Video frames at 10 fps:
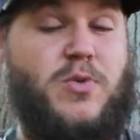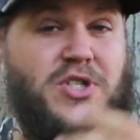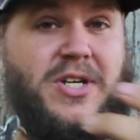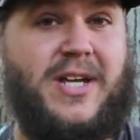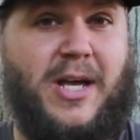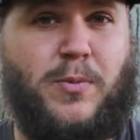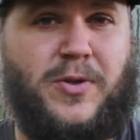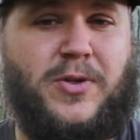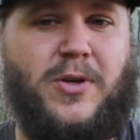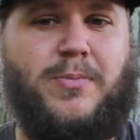which help
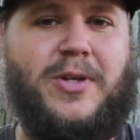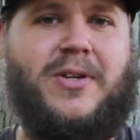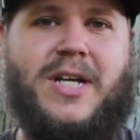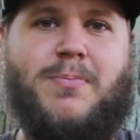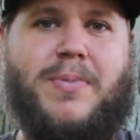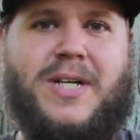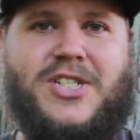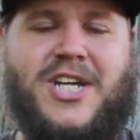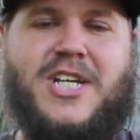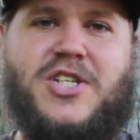with durability, but
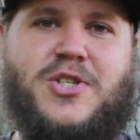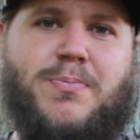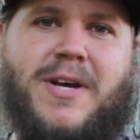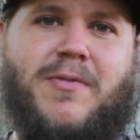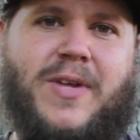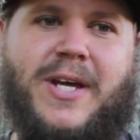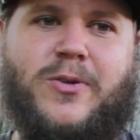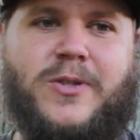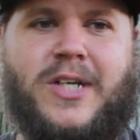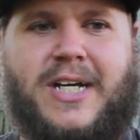changes your bevel
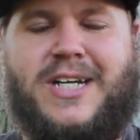angle